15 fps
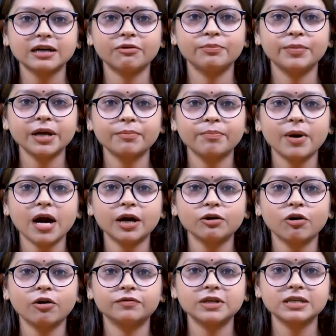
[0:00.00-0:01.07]
A big part
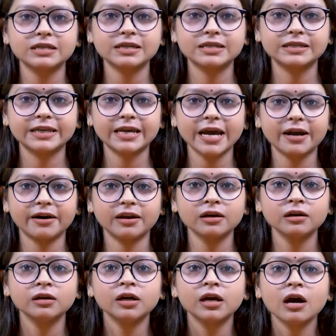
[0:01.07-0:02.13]
of this is
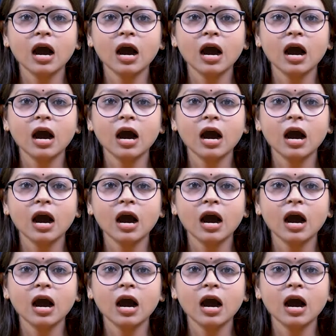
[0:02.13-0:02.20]
carrying